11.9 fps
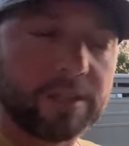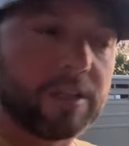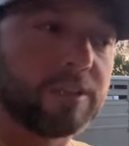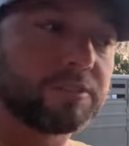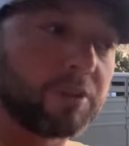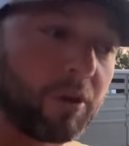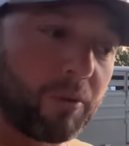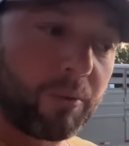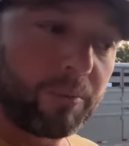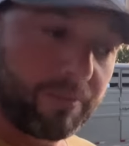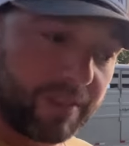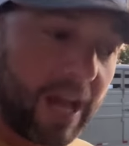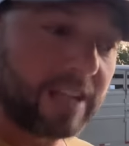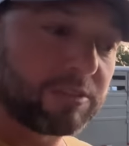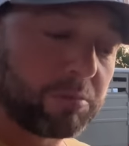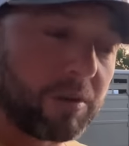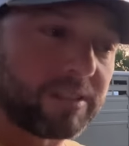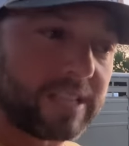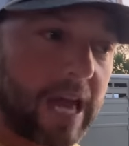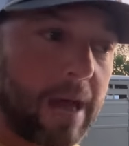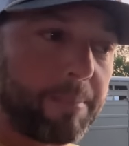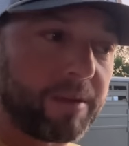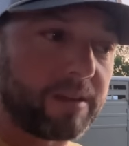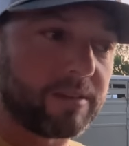So that's what's
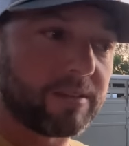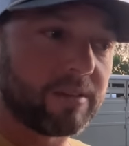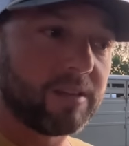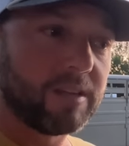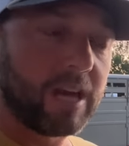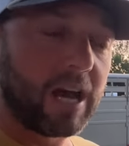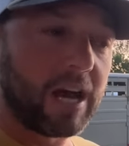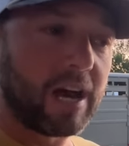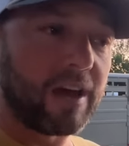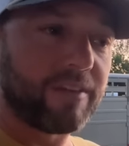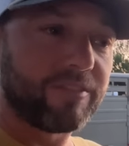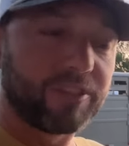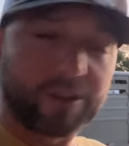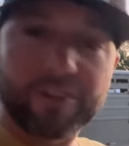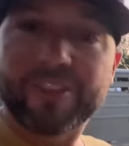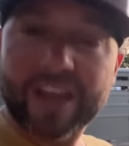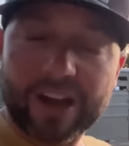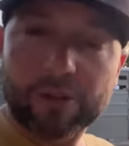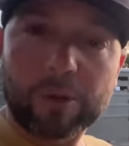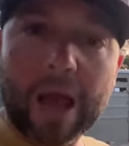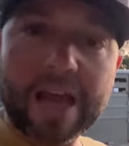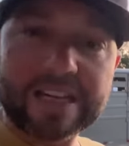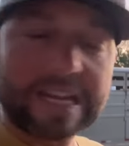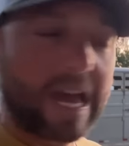happened. Uh, they're there
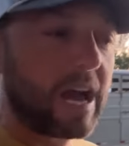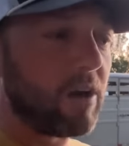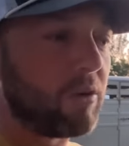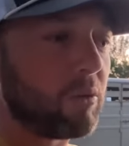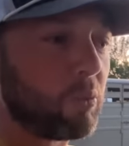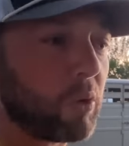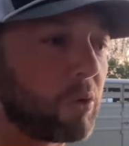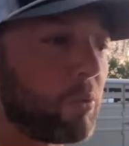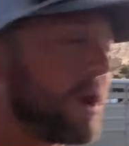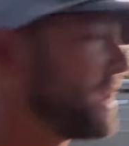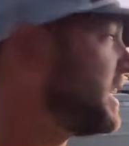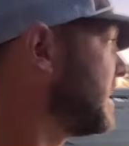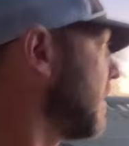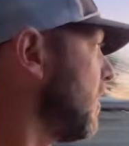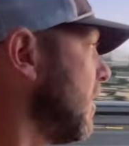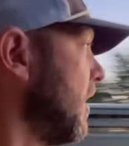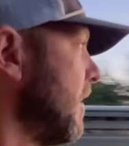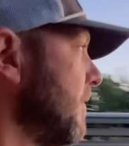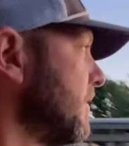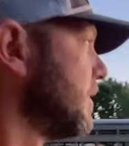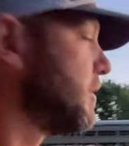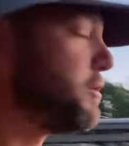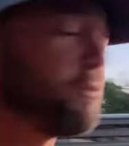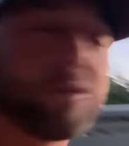right now. We're waiting on the
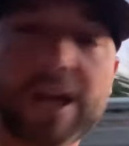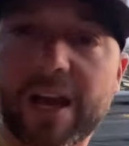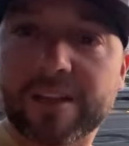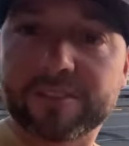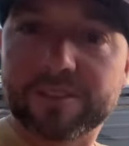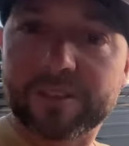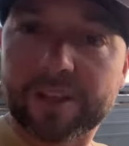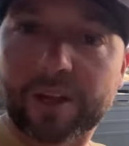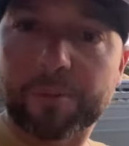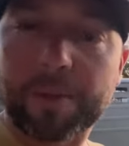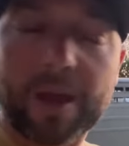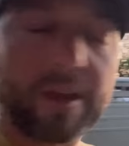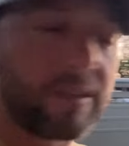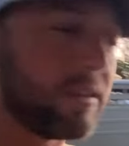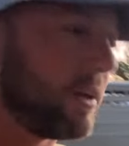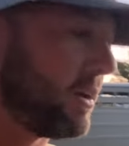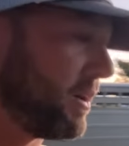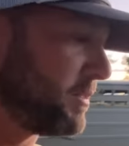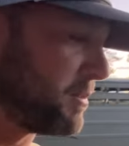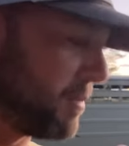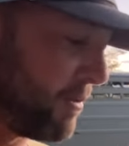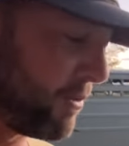two guys that are buying uh, some of